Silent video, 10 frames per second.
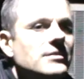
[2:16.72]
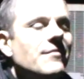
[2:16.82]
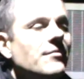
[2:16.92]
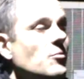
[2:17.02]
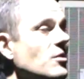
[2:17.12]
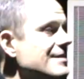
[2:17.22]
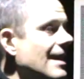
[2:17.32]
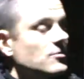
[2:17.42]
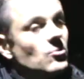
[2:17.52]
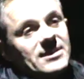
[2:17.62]
Definitely. Well,
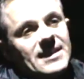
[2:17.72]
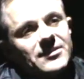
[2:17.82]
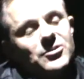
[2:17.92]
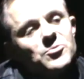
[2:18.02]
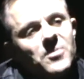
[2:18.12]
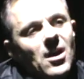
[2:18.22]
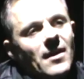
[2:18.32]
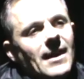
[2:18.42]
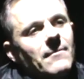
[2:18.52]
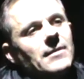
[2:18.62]
that's what he's there to do, part of
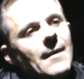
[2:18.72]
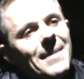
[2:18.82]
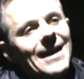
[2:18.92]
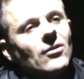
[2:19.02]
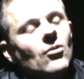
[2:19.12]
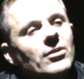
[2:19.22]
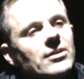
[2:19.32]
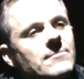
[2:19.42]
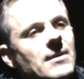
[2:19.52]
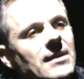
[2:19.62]
that back line,
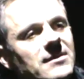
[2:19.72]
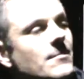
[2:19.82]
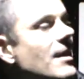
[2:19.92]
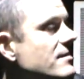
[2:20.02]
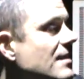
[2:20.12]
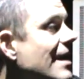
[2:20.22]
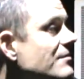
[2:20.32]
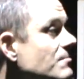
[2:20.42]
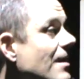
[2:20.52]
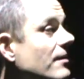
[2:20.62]
and he has to make saves.
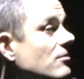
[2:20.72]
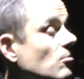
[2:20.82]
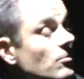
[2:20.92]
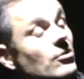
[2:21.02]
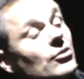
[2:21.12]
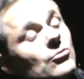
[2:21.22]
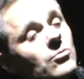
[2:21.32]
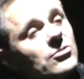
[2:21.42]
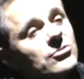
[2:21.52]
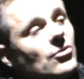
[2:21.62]
He's made a couple of really good
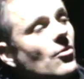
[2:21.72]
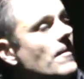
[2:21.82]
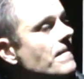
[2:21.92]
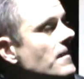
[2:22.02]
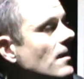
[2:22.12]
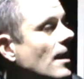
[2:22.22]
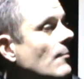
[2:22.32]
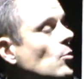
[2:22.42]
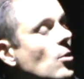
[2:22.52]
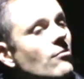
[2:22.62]
ones tonight, and
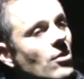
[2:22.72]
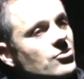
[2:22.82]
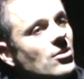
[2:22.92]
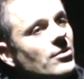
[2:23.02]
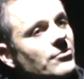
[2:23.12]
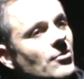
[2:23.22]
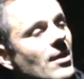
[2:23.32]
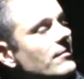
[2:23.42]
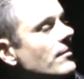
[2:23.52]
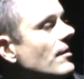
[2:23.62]
we were rock solid
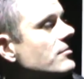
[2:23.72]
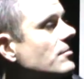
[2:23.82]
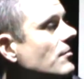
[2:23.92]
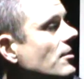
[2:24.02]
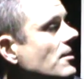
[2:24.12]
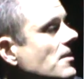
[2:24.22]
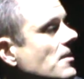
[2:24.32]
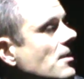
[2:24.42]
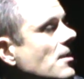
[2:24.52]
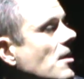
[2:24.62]
throughout defensively.
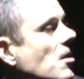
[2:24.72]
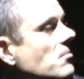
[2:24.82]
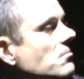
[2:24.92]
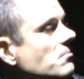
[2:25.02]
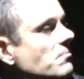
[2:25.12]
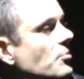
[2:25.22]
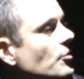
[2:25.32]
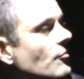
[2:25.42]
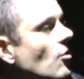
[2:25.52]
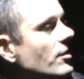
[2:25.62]
But
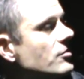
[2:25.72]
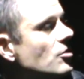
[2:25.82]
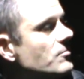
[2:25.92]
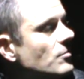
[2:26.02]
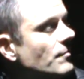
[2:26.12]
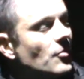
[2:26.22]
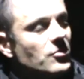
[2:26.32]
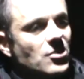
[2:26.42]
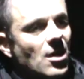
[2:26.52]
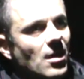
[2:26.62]
you're right, in terms of the
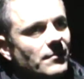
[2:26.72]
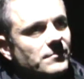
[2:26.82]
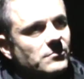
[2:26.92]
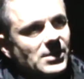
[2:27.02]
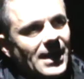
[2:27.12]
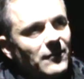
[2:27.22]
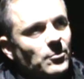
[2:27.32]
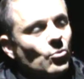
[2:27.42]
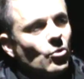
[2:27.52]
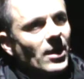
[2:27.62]
first half, we gave the
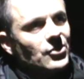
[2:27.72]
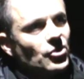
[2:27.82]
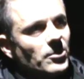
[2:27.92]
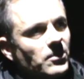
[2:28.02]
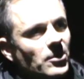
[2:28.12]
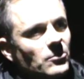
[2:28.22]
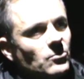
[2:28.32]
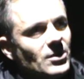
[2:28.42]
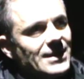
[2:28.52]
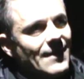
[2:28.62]
ball away cheaply.
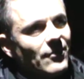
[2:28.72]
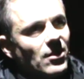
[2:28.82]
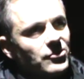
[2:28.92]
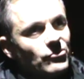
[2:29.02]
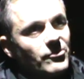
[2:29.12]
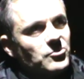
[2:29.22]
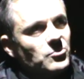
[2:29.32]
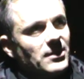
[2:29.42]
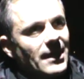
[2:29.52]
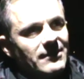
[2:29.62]
We never got to grips
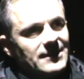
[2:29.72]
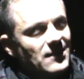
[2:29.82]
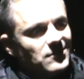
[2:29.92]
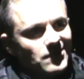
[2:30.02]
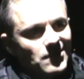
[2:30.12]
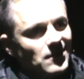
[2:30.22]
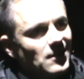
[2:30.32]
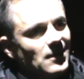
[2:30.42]
with their intensity.